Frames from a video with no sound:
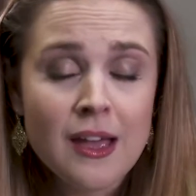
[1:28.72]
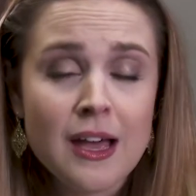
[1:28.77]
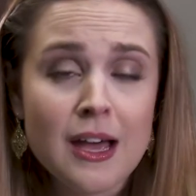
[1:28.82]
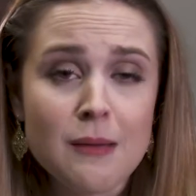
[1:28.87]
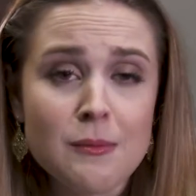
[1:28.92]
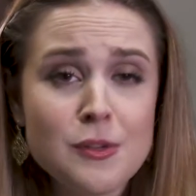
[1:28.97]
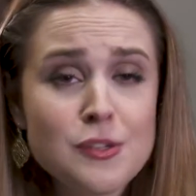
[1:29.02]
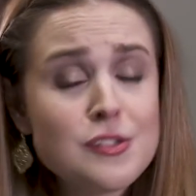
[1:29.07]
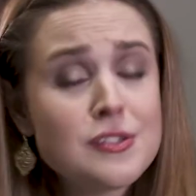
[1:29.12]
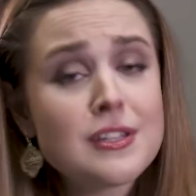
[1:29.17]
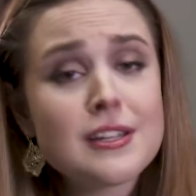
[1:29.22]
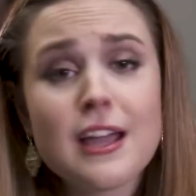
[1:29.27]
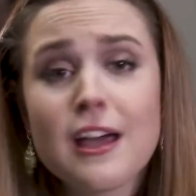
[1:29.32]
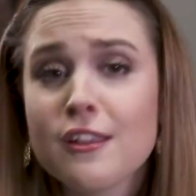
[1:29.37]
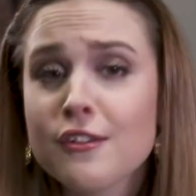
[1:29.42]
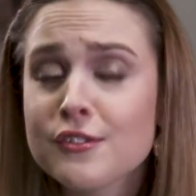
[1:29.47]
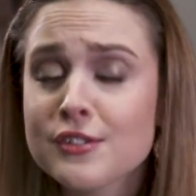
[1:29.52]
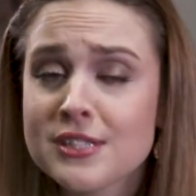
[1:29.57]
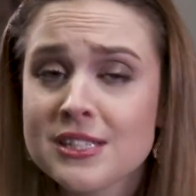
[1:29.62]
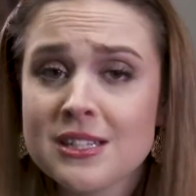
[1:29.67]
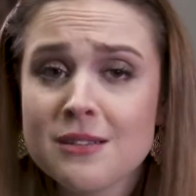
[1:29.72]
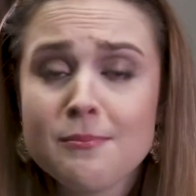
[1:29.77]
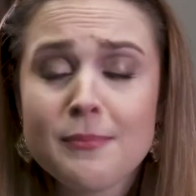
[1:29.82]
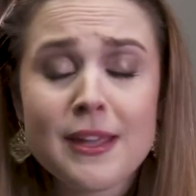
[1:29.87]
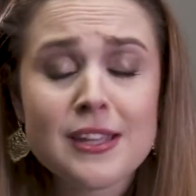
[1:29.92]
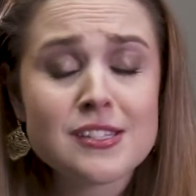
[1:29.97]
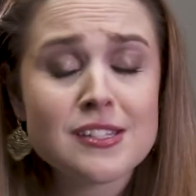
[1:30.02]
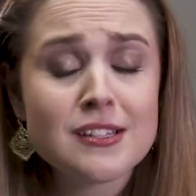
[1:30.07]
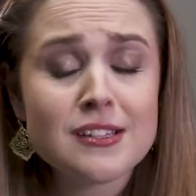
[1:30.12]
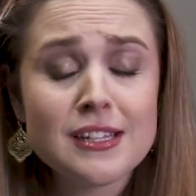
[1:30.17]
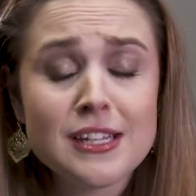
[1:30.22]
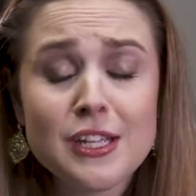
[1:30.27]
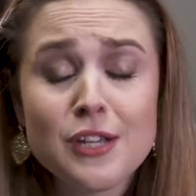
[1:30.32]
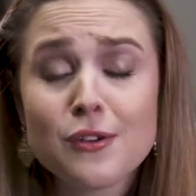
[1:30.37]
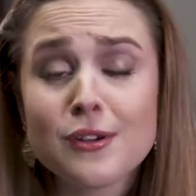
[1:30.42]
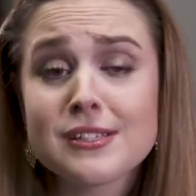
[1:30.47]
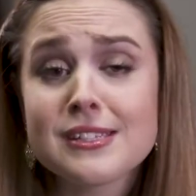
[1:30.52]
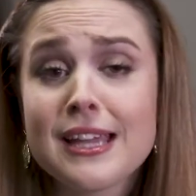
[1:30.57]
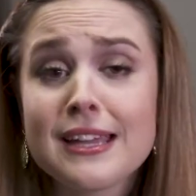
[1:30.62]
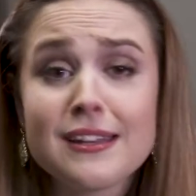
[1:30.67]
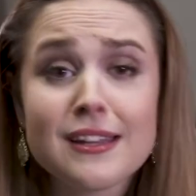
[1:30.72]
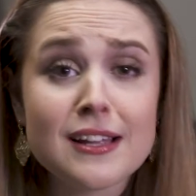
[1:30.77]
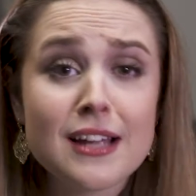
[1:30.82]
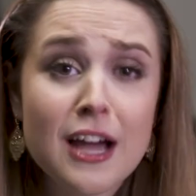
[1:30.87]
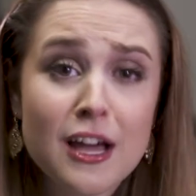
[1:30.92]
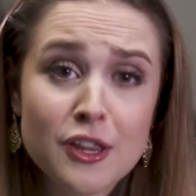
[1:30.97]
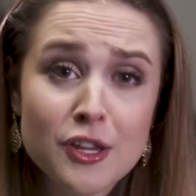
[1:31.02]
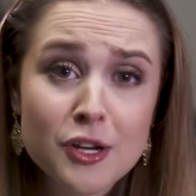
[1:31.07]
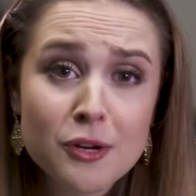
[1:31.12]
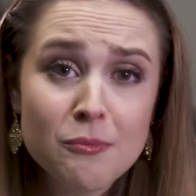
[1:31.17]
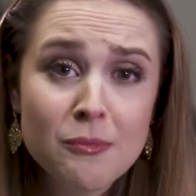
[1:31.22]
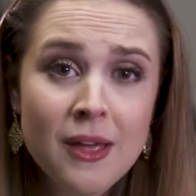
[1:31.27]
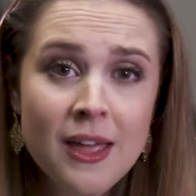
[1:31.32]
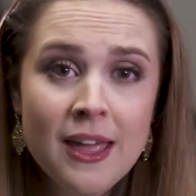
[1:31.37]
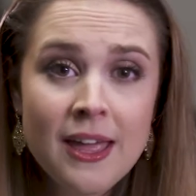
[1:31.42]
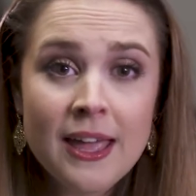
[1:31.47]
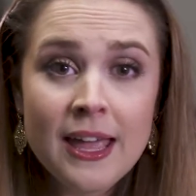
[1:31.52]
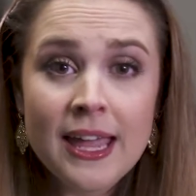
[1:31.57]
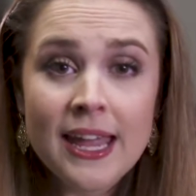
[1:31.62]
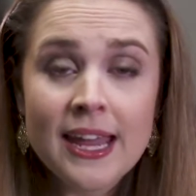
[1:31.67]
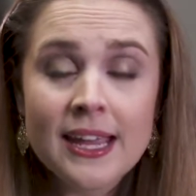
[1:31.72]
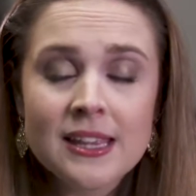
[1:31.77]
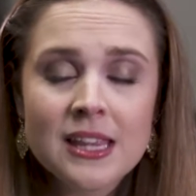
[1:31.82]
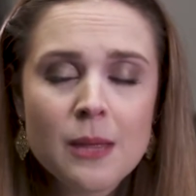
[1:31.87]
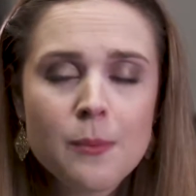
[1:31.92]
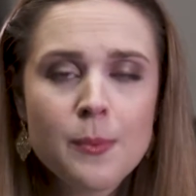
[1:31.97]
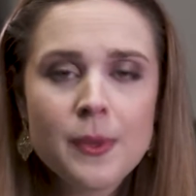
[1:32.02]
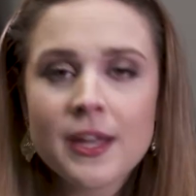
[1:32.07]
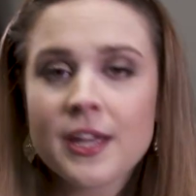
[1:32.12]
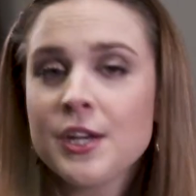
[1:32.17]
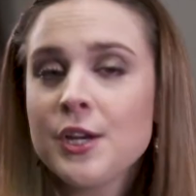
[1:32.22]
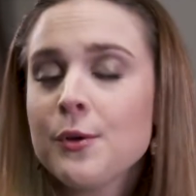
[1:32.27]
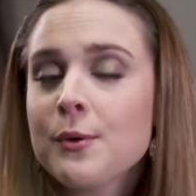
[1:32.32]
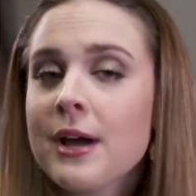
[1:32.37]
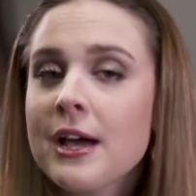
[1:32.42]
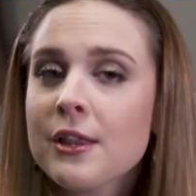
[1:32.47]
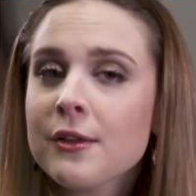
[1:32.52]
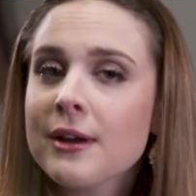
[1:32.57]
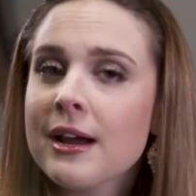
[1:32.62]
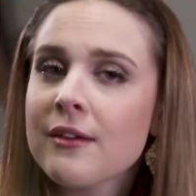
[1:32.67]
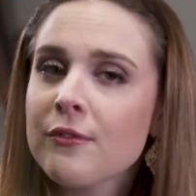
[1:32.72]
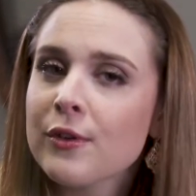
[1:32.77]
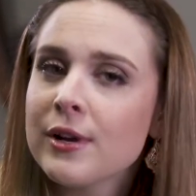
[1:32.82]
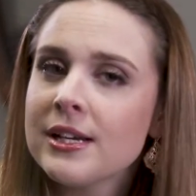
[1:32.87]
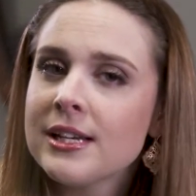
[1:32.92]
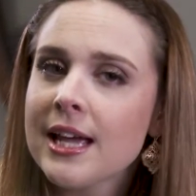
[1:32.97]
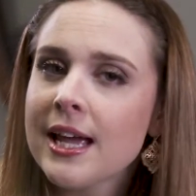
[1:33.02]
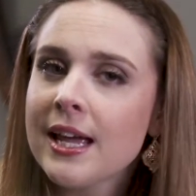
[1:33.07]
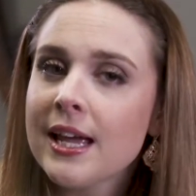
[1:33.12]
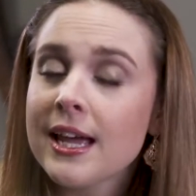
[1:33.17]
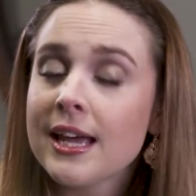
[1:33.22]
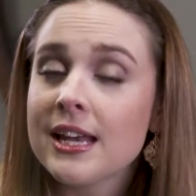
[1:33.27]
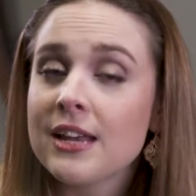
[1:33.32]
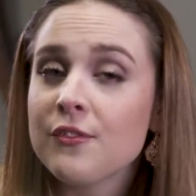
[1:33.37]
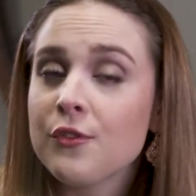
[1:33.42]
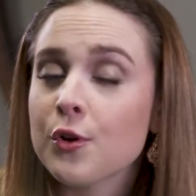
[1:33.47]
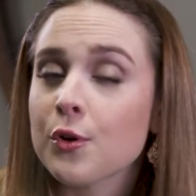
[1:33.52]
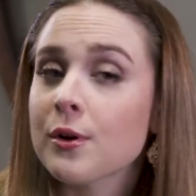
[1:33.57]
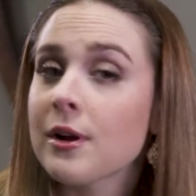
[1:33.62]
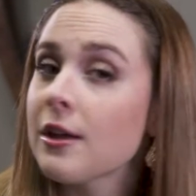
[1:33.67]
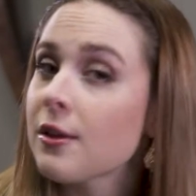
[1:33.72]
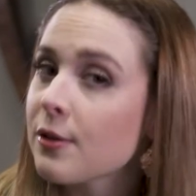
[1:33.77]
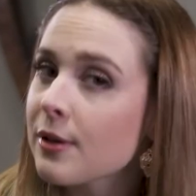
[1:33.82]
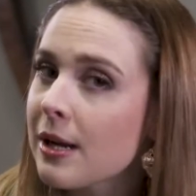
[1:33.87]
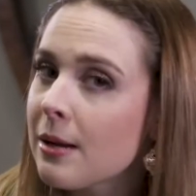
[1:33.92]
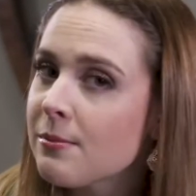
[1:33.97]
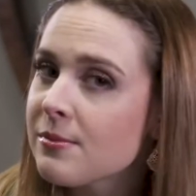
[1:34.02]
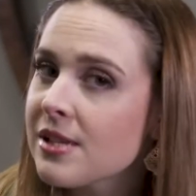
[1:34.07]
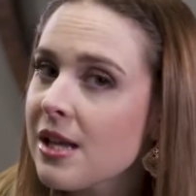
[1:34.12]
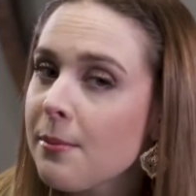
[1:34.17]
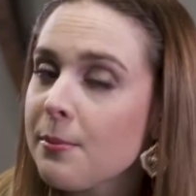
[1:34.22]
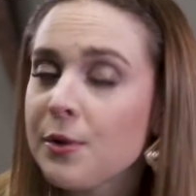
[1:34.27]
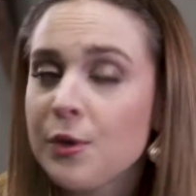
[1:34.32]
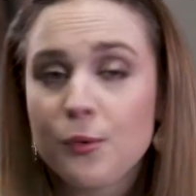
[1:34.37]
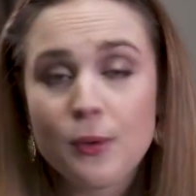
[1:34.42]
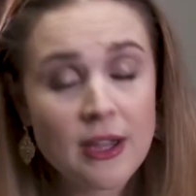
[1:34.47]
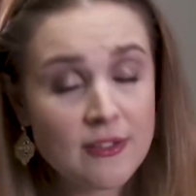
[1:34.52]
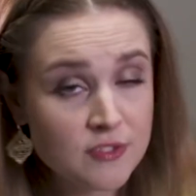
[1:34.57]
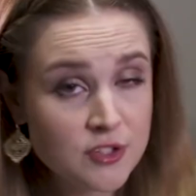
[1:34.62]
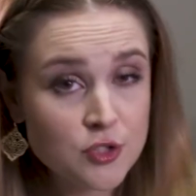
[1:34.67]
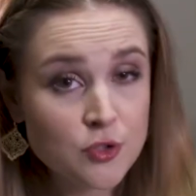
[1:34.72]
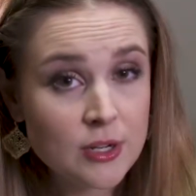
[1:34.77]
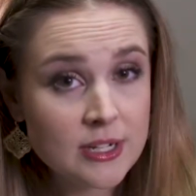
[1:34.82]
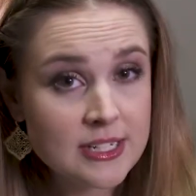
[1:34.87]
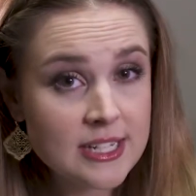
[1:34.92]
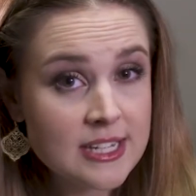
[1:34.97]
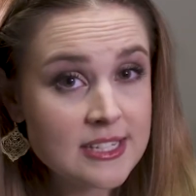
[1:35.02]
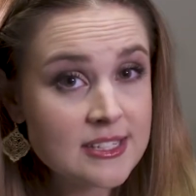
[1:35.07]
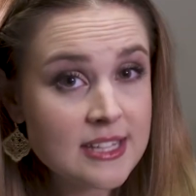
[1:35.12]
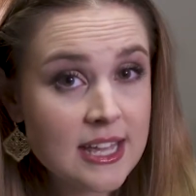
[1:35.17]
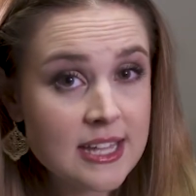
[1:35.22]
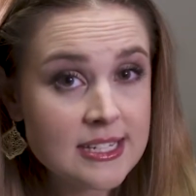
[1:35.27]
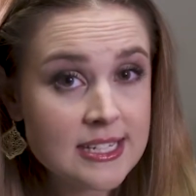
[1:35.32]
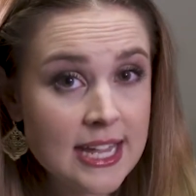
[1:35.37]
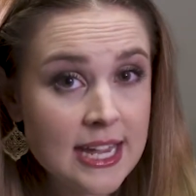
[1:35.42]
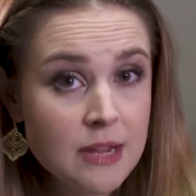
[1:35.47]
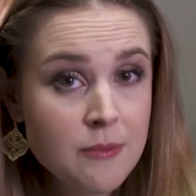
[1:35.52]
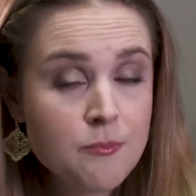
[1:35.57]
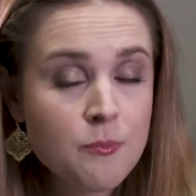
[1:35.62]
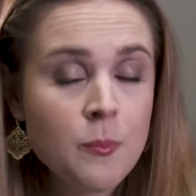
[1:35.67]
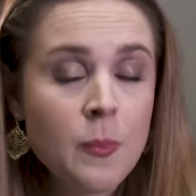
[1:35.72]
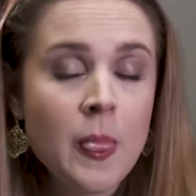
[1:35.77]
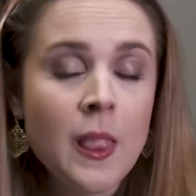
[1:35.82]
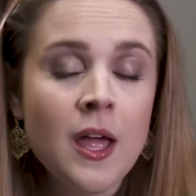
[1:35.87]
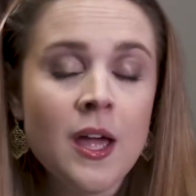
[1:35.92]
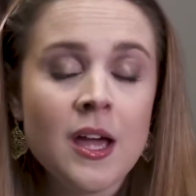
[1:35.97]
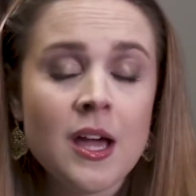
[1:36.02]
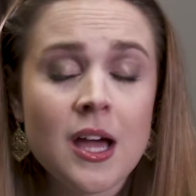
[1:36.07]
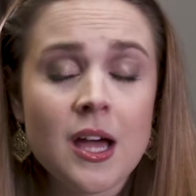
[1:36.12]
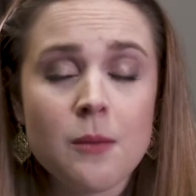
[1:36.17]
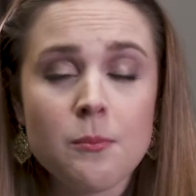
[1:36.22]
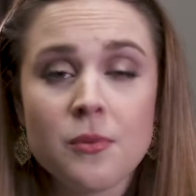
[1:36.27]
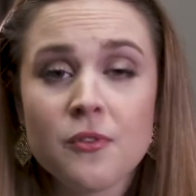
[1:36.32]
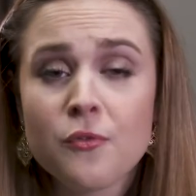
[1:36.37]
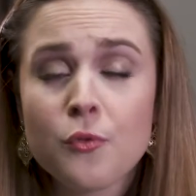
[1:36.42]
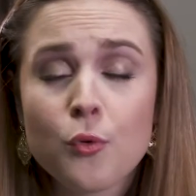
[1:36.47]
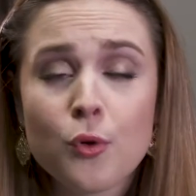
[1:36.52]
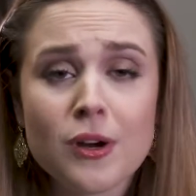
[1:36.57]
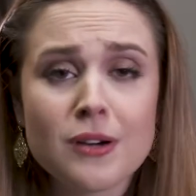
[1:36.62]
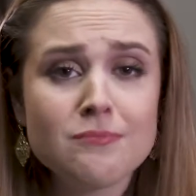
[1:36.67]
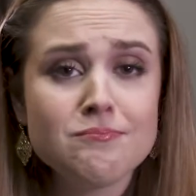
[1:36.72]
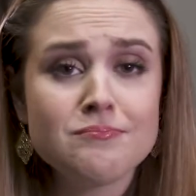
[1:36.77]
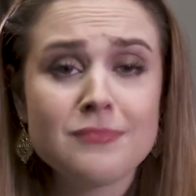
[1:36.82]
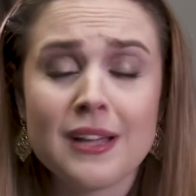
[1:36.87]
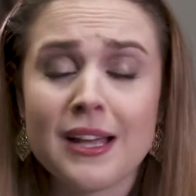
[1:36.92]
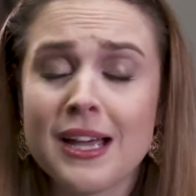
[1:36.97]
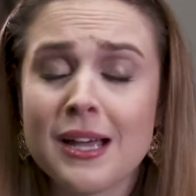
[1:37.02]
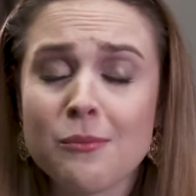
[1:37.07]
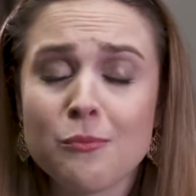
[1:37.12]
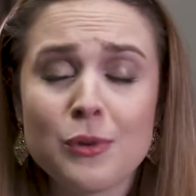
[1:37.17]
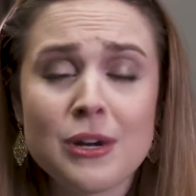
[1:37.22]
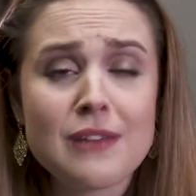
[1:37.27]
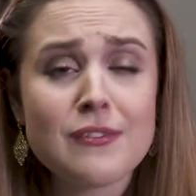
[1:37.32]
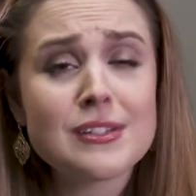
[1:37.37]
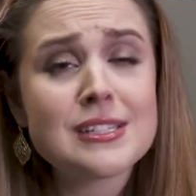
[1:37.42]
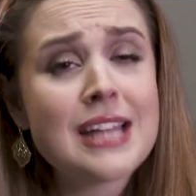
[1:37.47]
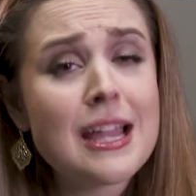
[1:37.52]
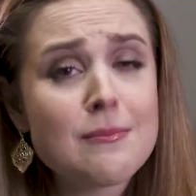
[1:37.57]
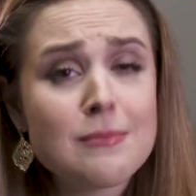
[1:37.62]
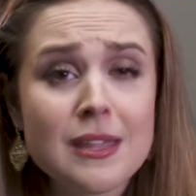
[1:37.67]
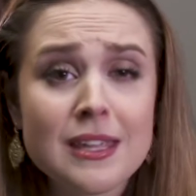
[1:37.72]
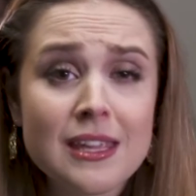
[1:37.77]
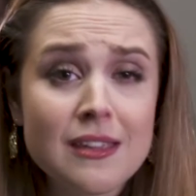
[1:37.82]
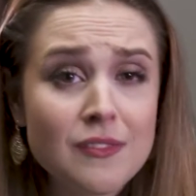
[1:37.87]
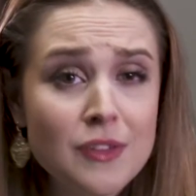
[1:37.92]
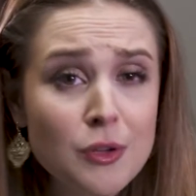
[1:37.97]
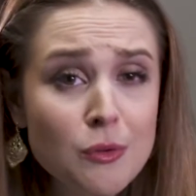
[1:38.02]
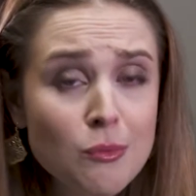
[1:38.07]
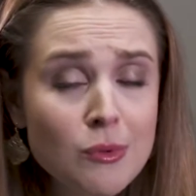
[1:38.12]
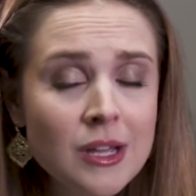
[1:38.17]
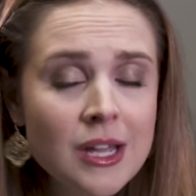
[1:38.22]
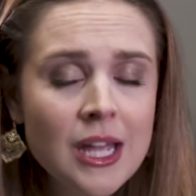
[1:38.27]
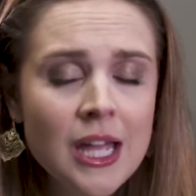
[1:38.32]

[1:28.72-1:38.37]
Using the color system, basically you're assigned a color, and they pick a new color every day, and if your color comes up, you have to drug test that day before whatever time they give you.